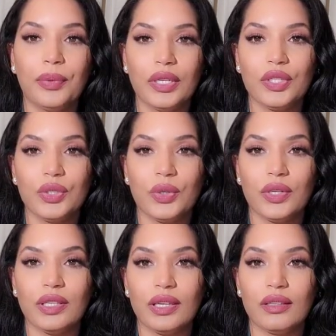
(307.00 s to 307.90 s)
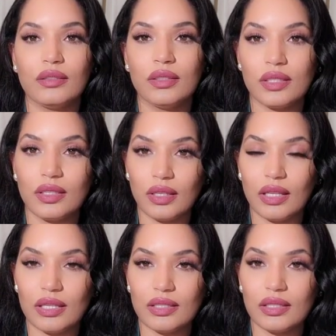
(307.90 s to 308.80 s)
pretty sure that the
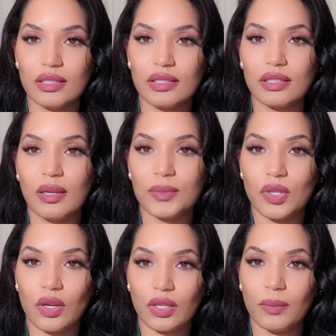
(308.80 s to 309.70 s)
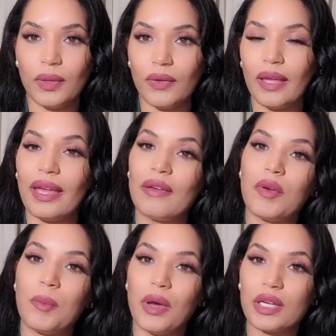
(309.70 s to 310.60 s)
sunglasses I'm talking about I have
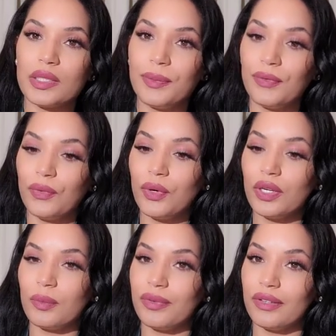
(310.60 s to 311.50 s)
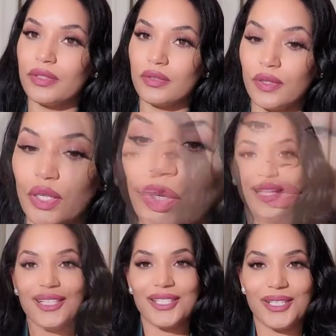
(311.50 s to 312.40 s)
unboxed before in a previous video.
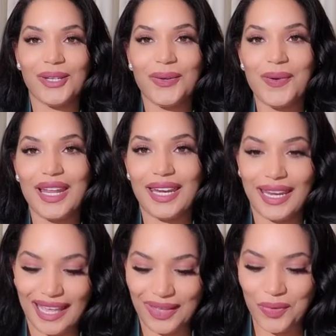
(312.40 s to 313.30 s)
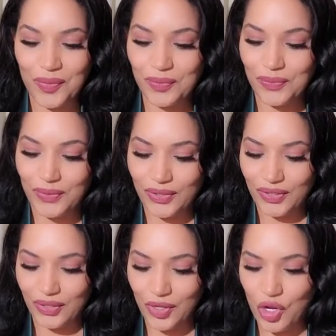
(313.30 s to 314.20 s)
So now for
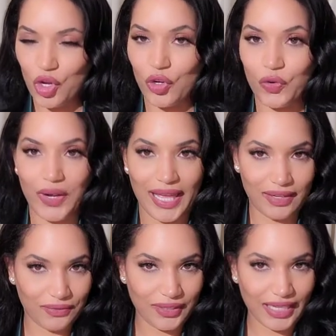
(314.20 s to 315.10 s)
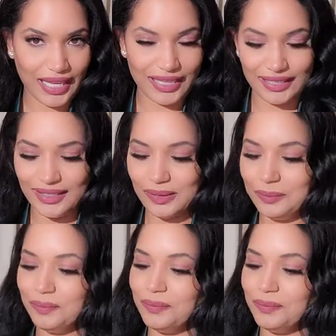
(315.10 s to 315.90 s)
the grand finale.